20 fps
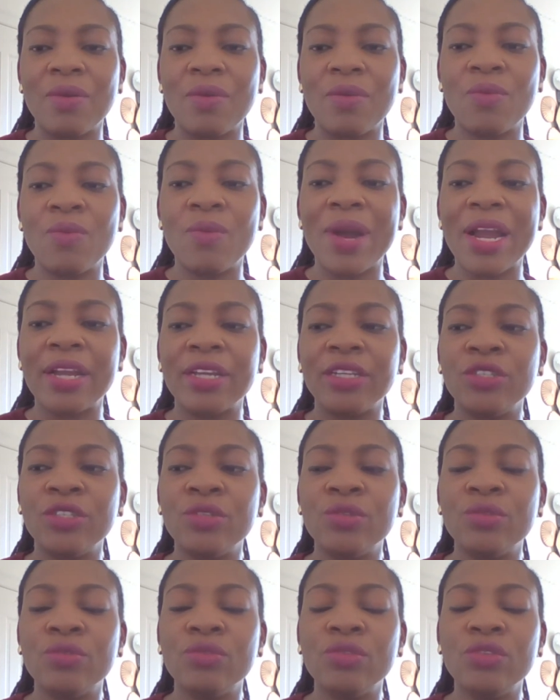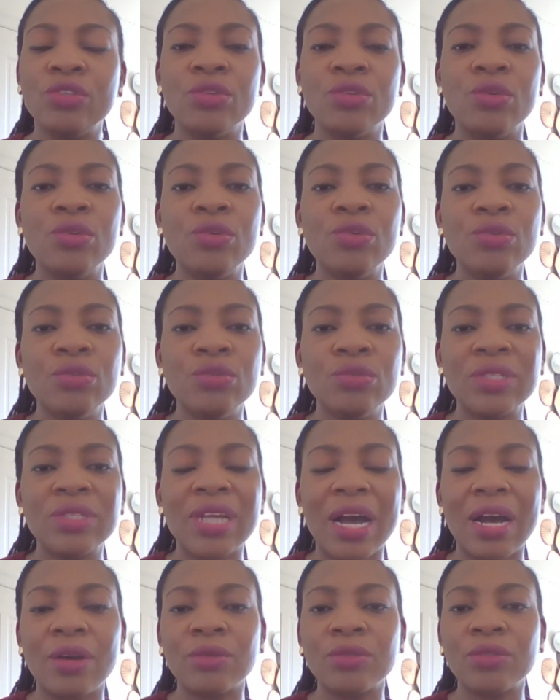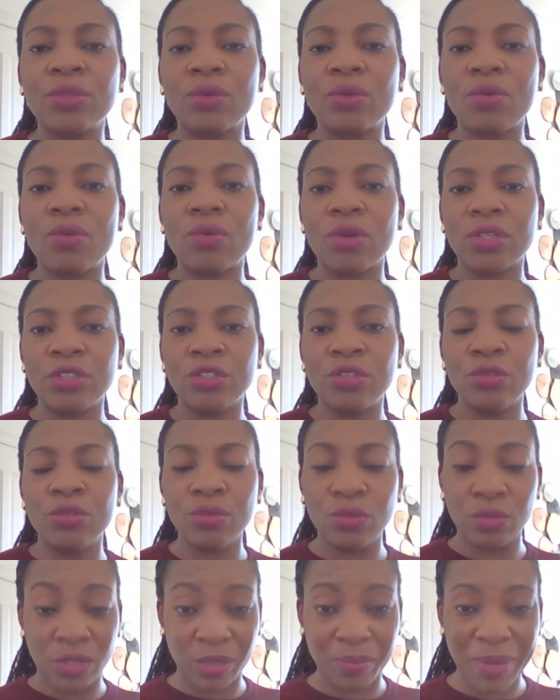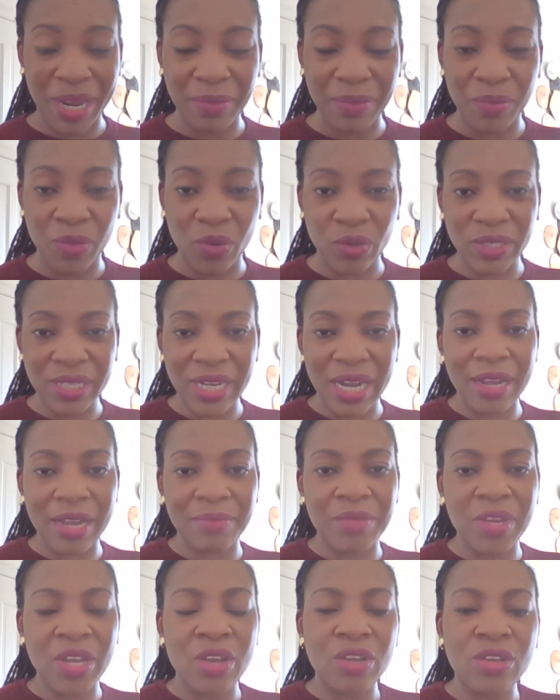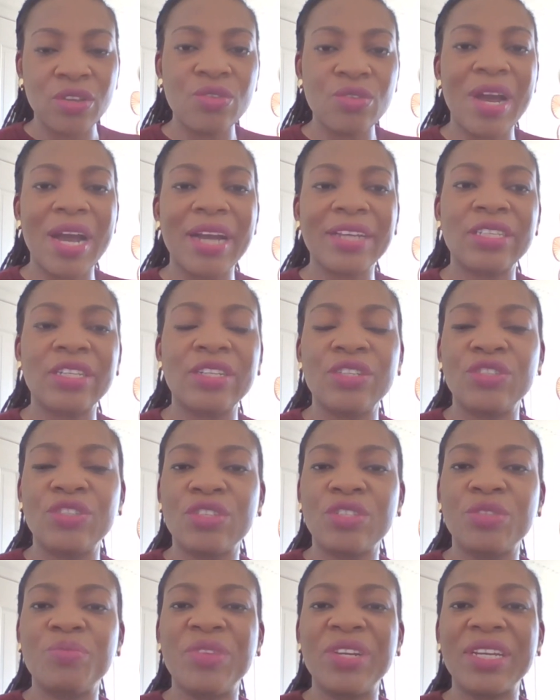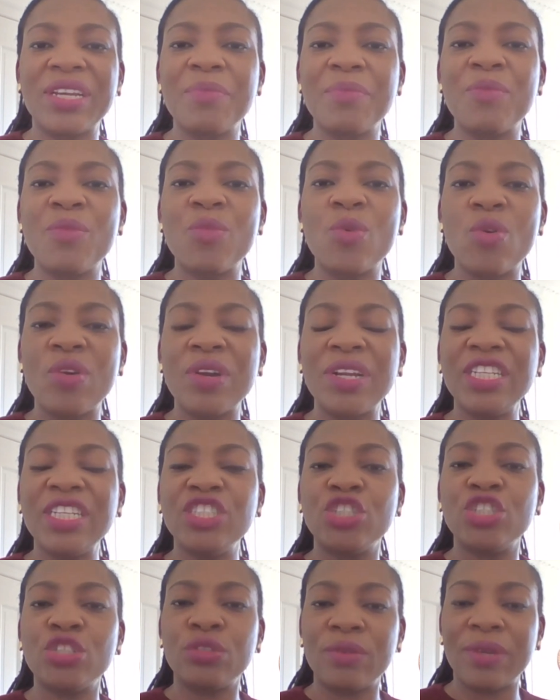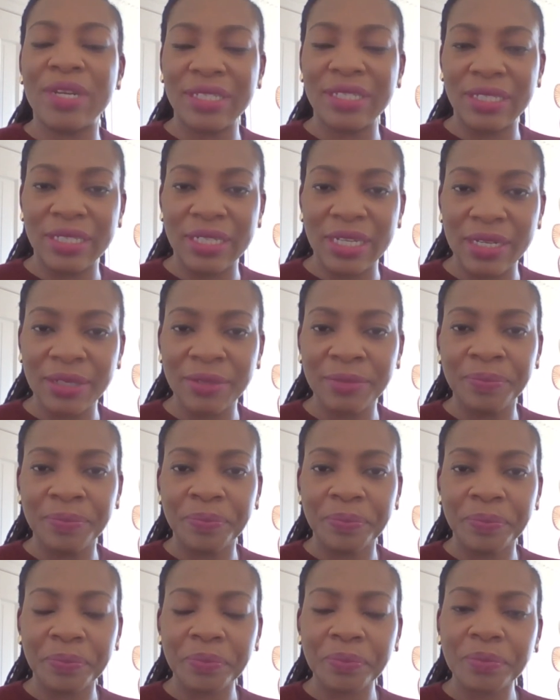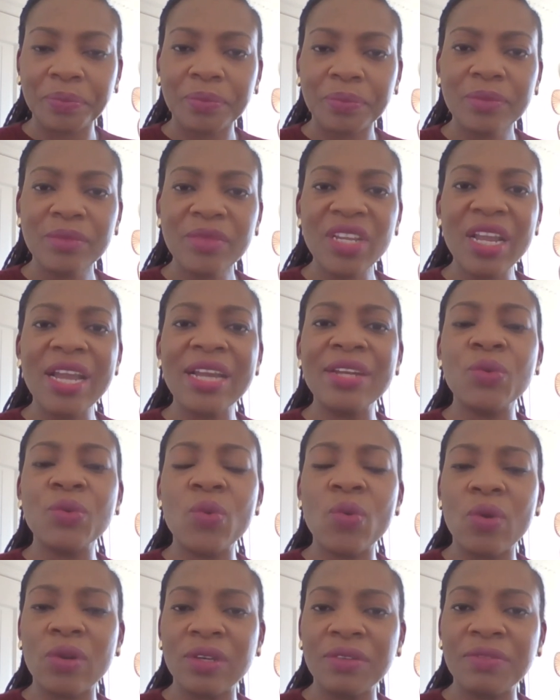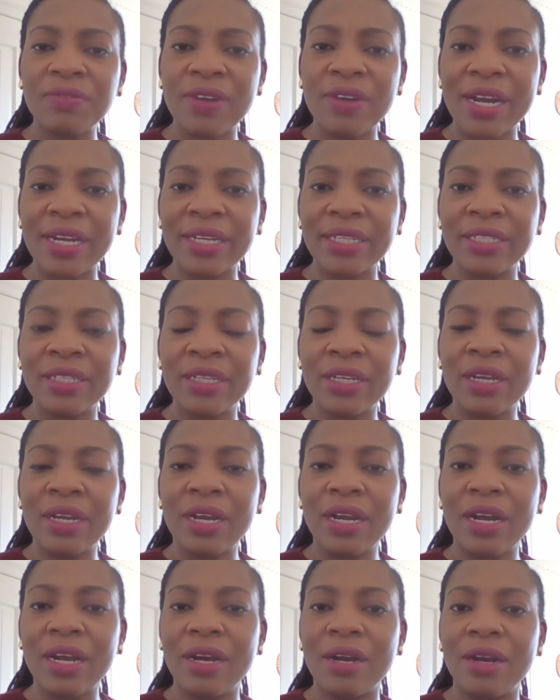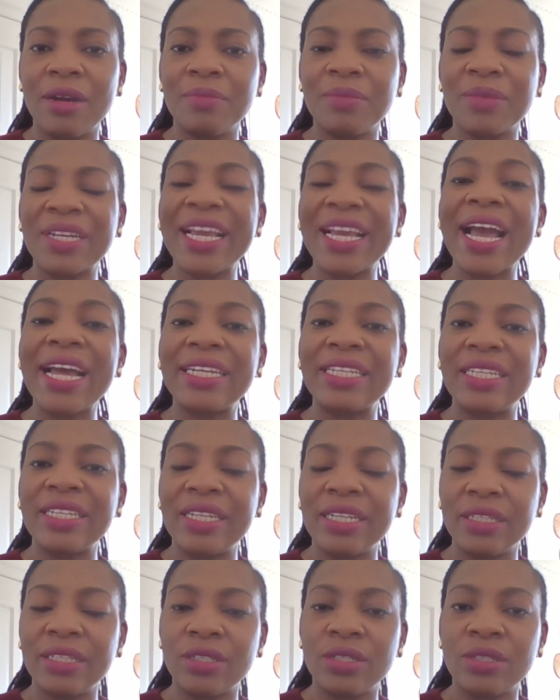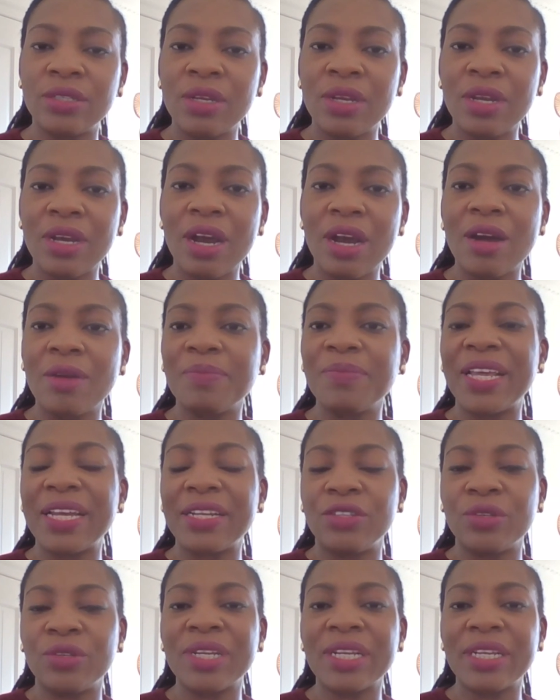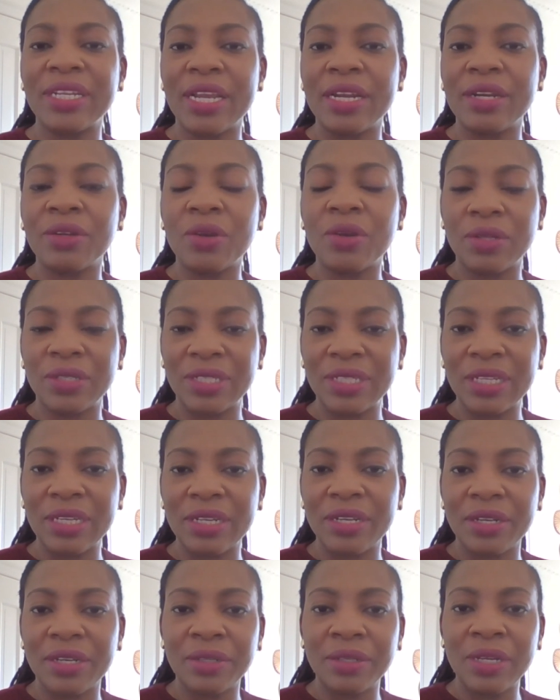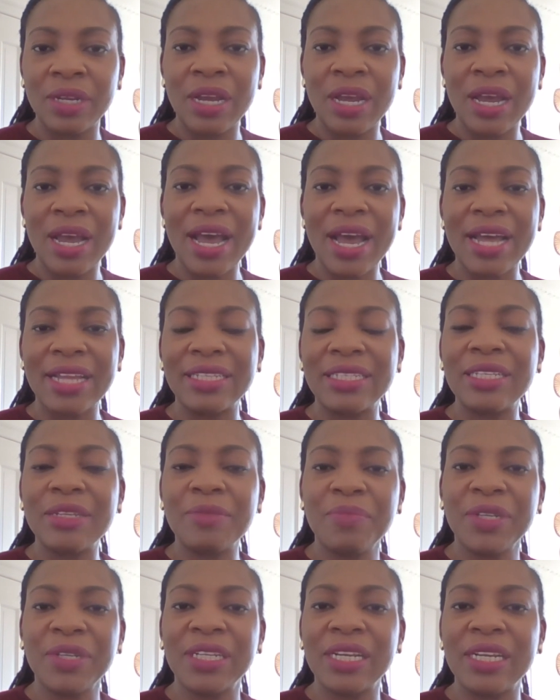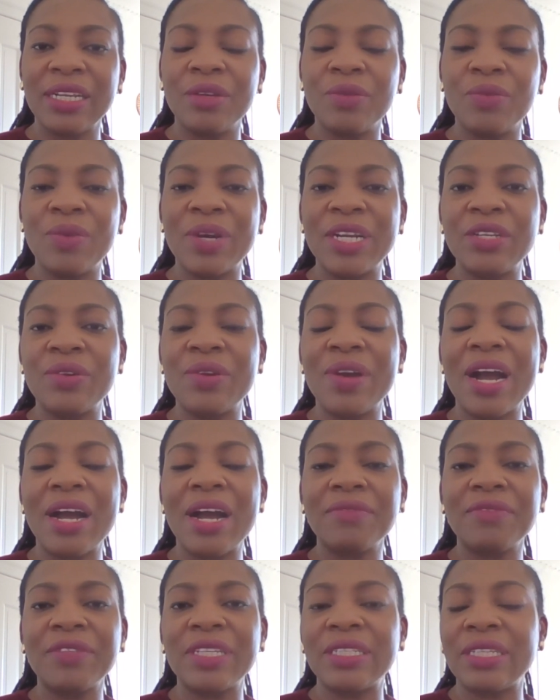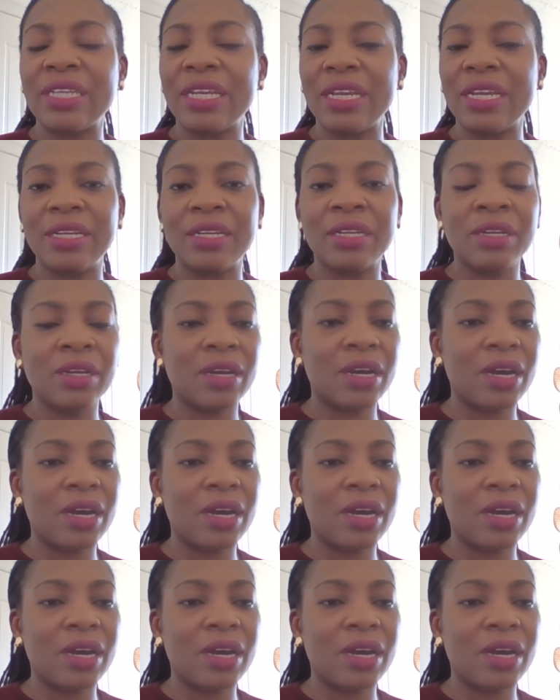where you lose out or you spend more time. You actually just bring in more interesting and qualified candidates that you can then consider. And typically when you have this in